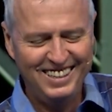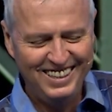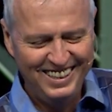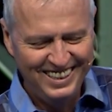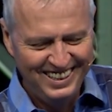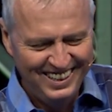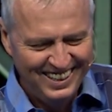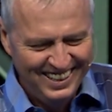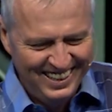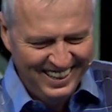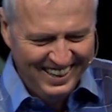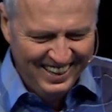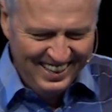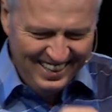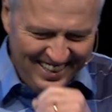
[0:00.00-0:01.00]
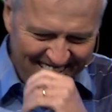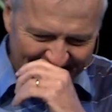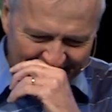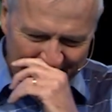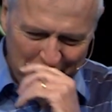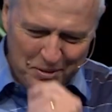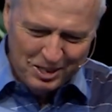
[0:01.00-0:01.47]

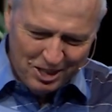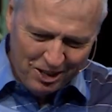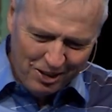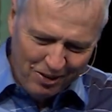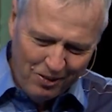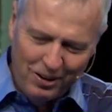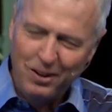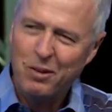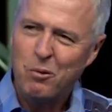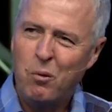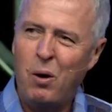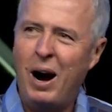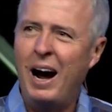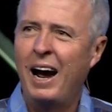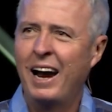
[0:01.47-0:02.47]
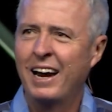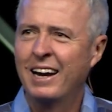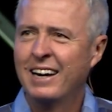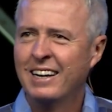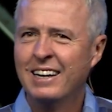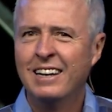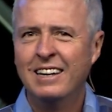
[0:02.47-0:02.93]
Let me tell you why.
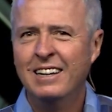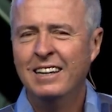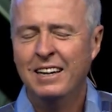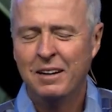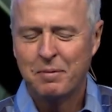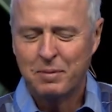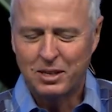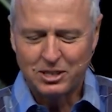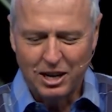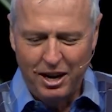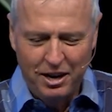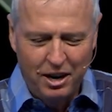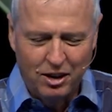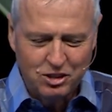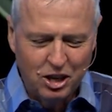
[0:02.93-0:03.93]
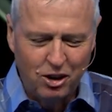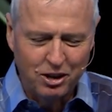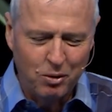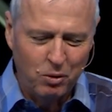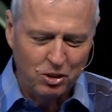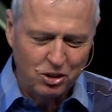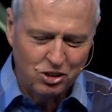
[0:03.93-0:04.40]
Because I, and I'll tell
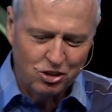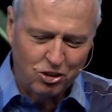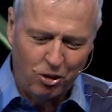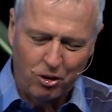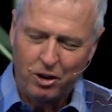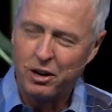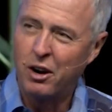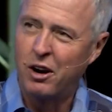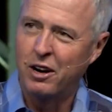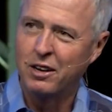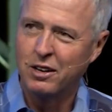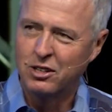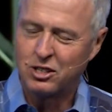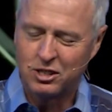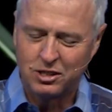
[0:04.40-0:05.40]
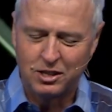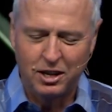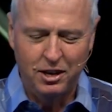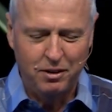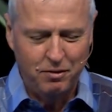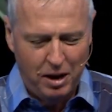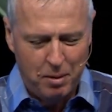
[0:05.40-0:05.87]
you with the story. All right, this is
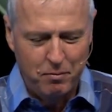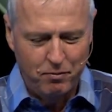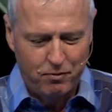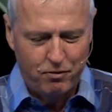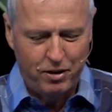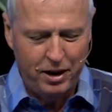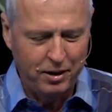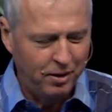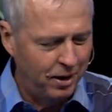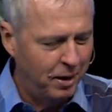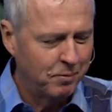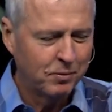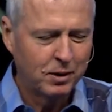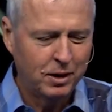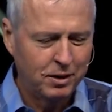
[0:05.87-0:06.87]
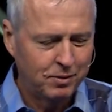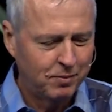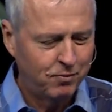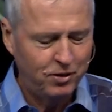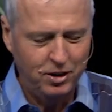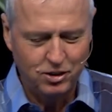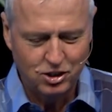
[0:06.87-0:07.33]
it. I'm final. I'm, I'm
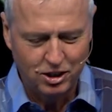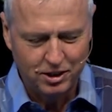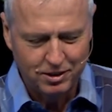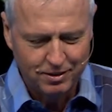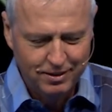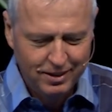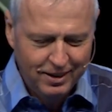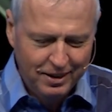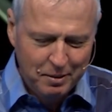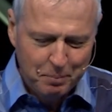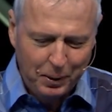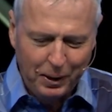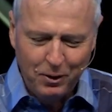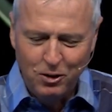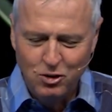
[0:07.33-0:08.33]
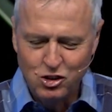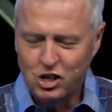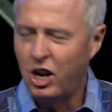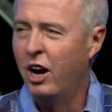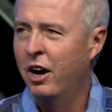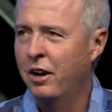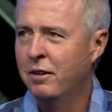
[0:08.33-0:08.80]
finishing. Peter and
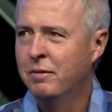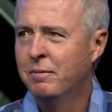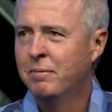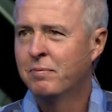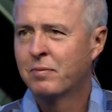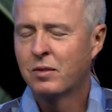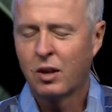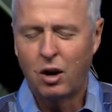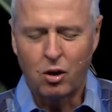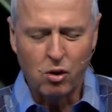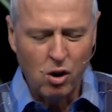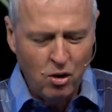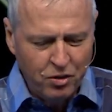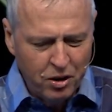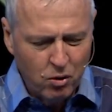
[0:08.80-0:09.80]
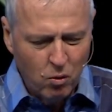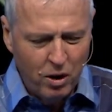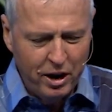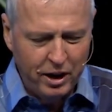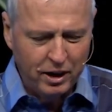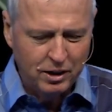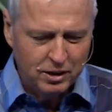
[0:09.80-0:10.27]
John are on their
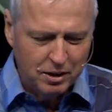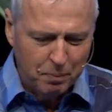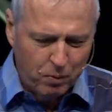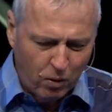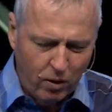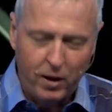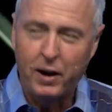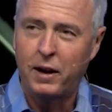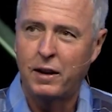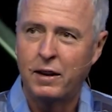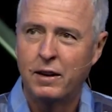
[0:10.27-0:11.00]
way to pray.